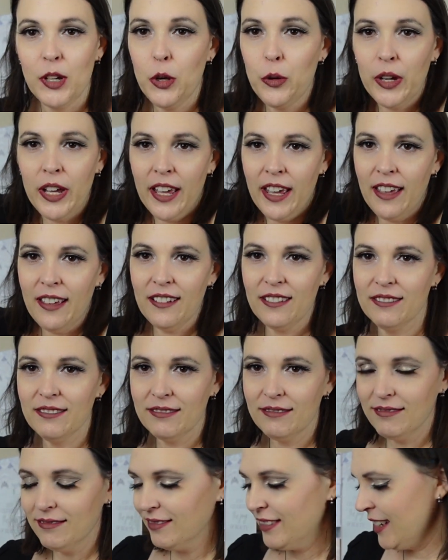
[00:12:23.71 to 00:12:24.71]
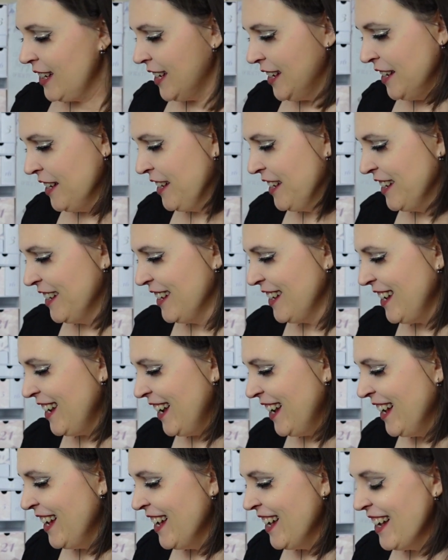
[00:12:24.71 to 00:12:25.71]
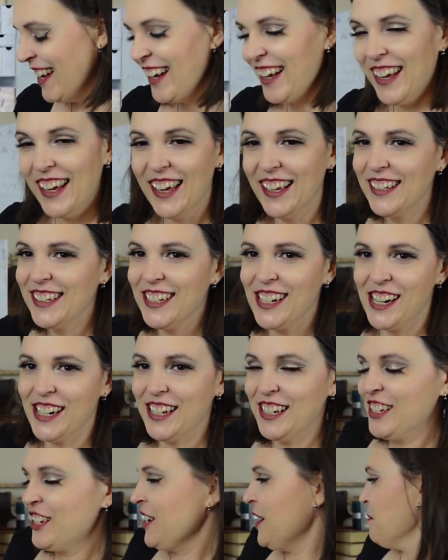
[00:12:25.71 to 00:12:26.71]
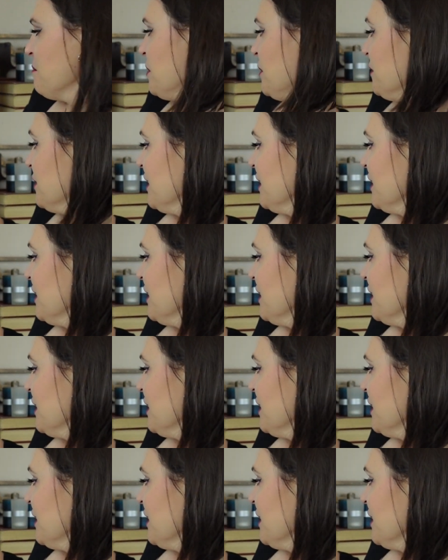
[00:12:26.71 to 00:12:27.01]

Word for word: Okay. I hate tiny shampoos